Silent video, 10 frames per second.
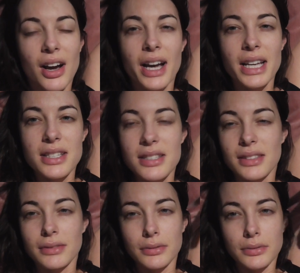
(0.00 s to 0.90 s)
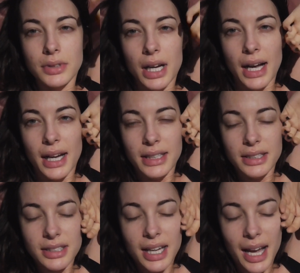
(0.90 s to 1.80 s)
guys,
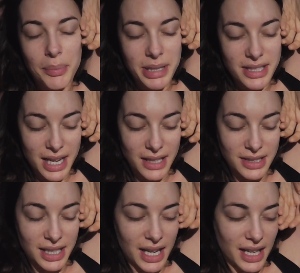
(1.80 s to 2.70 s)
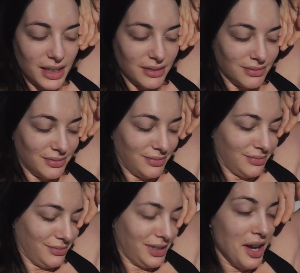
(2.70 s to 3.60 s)
and happy Saturday.
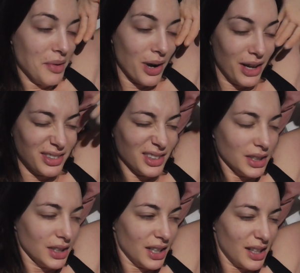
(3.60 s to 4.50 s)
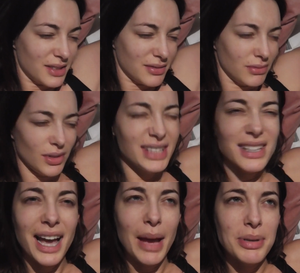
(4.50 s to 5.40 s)
Well, is
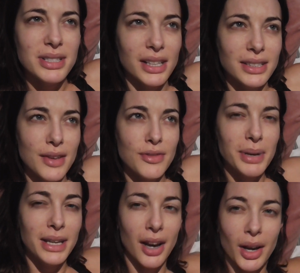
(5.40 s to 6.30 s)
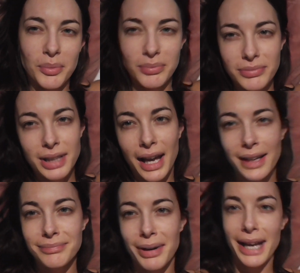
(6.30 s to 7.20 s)
it a happy Saturday for me? I'm
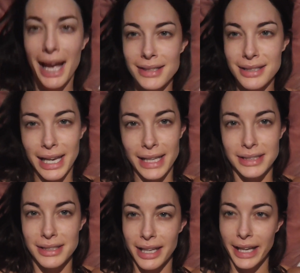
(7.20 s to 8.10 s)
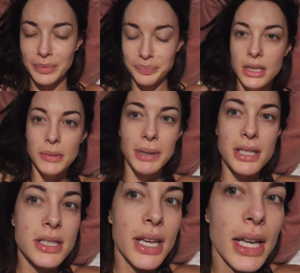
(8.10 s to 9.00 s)
getting my eggs collected today.
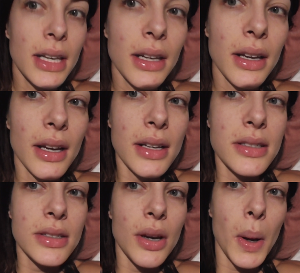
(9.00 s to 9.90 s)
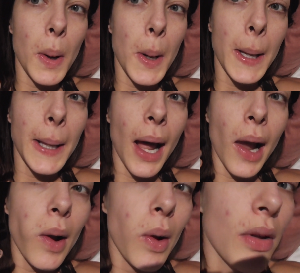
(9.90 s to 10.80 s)
My skin has, look at
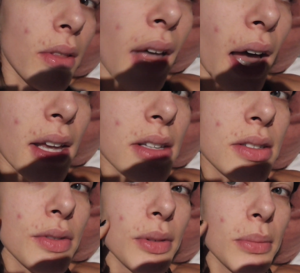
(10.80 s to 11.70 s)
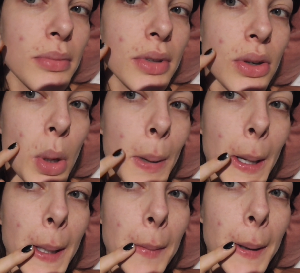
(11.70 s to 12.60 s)
that. That is from the
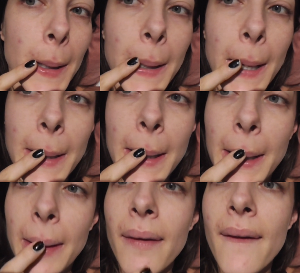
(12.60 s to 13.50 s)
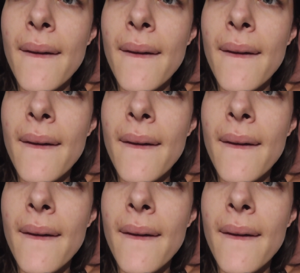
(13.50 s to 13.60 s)
hormones I've been injecting.